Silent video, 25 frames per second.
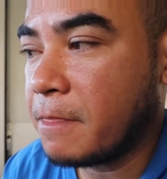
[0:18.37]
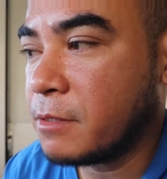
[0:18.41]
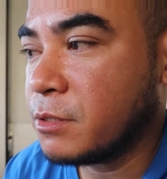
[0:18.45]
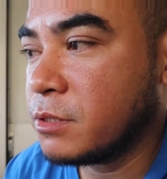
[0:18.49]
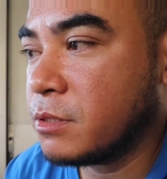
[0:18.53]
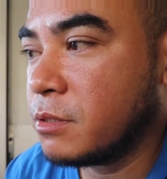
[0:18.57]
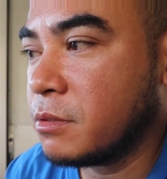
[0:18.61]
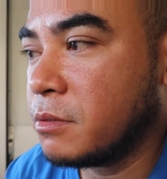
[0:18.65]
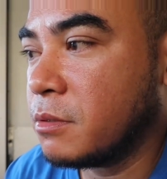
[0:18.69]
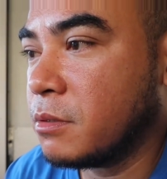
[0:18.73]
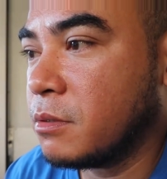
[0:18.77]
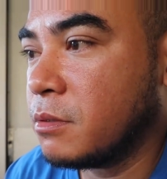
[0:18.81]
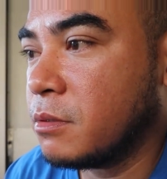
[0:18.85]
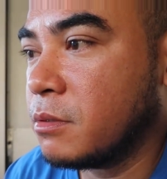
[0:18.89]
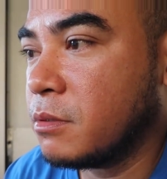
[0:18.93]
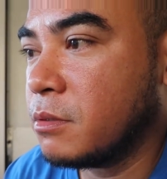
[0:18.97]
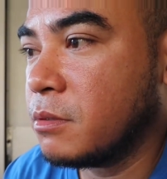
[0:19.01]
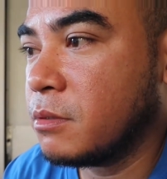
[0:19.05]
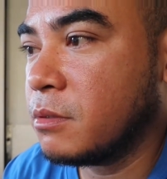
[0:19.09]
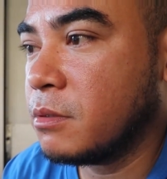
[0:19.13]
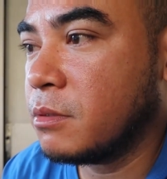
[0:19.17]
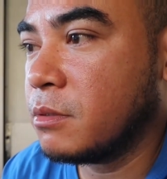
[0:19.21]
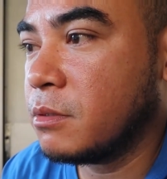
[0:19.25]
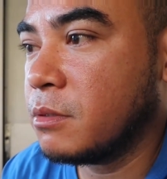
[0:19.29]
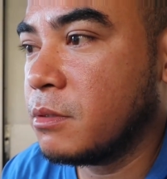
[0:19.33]

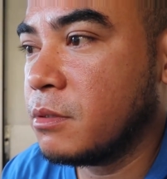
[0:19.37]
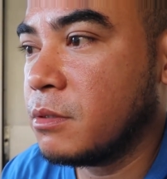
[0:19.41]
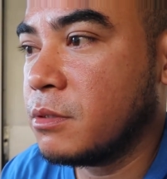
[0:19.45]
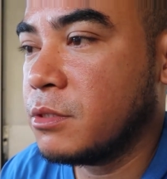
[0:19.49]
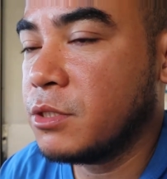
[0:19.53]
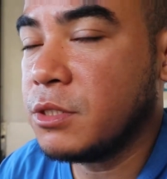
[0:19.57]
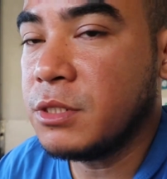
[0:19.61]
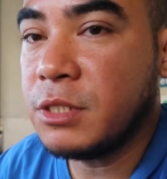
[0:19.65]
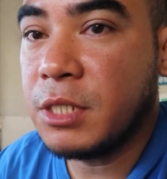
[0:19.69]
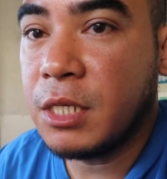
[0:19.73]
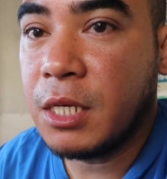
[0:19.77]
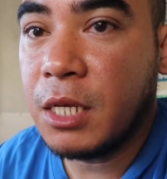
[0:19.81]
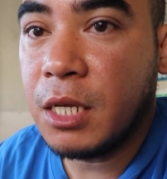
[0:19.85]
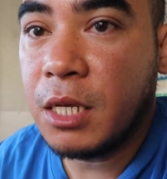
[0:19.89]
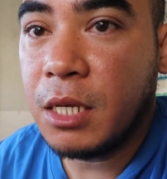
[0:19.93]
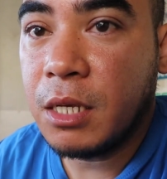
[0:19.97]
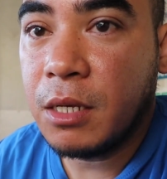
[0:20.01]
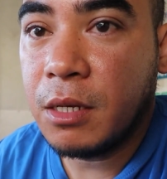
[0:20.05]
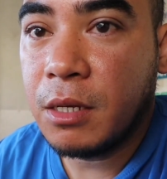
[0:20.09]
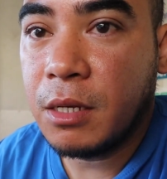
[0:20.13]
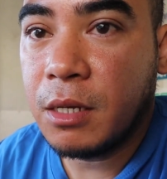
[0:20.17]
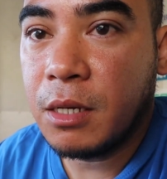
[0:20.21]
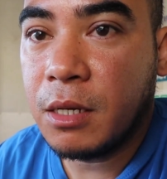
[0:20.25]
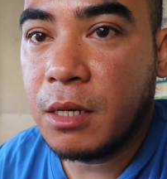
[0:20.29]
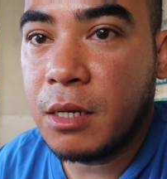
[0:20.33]
So today
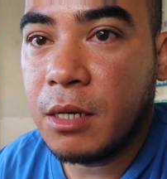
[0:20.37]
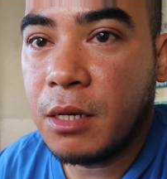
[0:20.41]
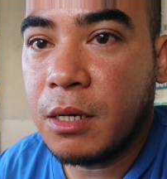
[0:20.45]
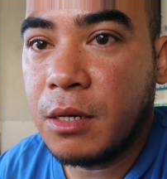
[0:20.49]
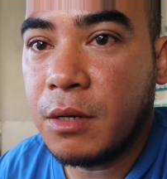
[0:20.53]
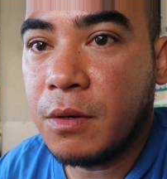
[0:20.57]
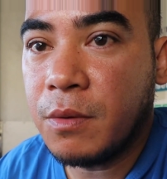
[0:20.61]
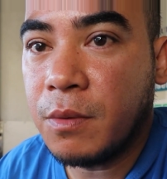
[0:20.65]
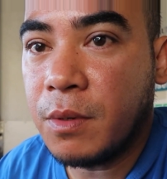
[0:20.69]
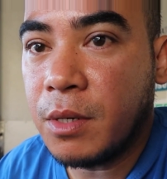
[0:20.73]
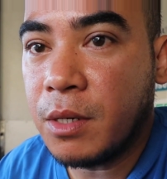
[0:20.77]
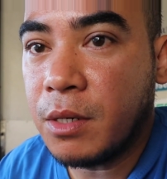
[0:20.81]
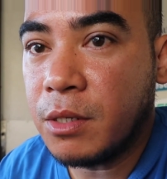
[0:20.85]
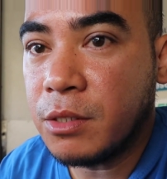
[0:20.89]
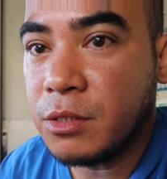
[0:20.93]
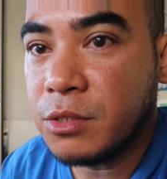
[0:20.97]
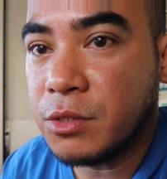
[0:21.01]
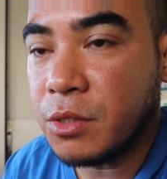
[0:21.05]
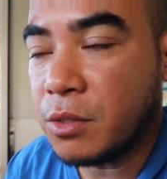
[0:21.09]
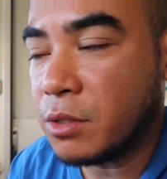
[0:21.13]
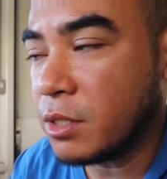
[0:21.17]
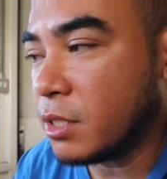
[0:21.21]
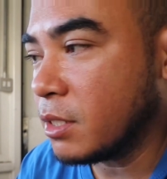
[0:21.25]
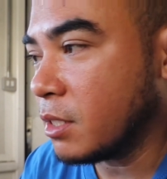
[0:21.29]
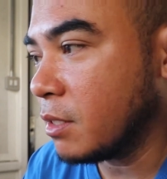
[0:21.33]
uh, we're
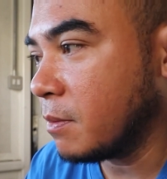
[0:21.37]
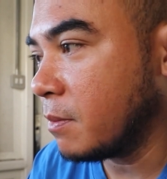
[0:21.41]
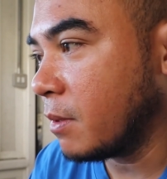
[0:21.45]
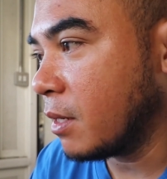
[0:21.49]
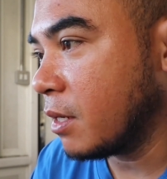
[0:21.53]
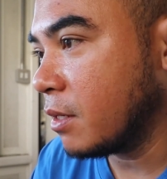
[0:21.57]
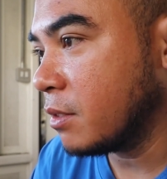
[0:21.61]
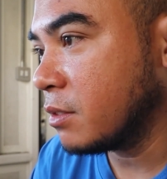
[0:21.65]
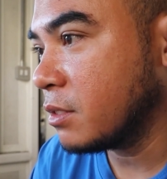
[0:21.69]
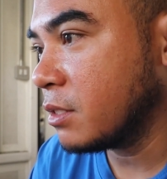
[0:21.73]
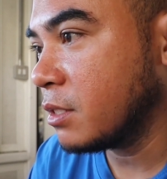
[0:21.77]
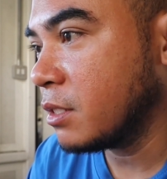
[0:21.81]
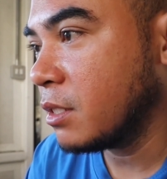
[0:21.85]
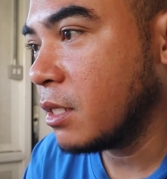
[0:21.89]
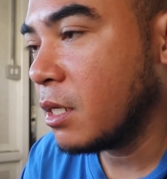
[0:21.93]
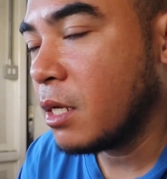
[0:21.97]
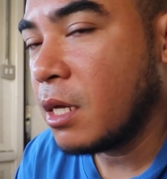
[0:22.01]
talking about